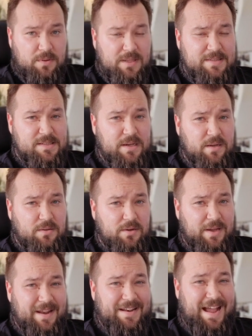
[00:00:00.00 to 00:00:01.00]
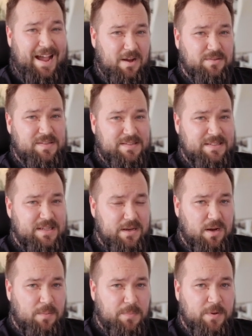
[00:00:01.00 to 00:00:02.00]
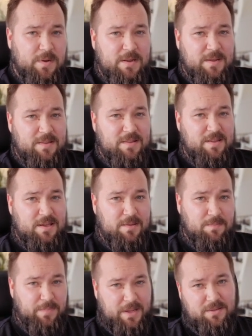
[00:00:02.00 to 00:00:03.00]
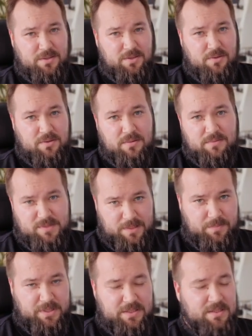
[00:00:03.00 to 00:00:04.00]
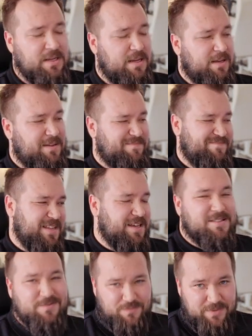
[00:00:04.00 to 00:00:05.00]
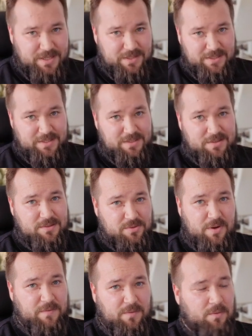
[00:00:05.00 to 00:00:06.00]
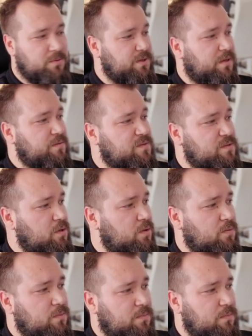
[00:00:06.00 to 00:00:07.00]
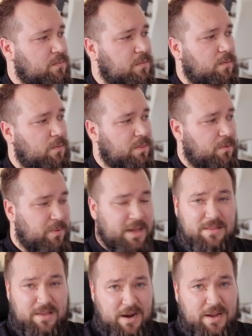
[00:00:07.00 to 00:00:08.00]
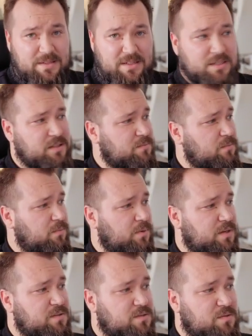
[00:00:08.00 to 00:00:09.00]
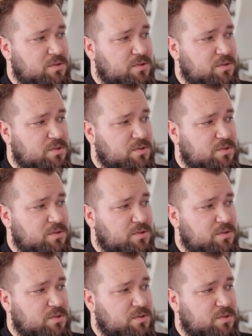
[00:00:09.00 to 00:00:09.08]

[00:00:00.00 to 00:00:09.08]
let's take a look at how to set up the PandaDoc template. It's really straightforward. So the way that I did it was to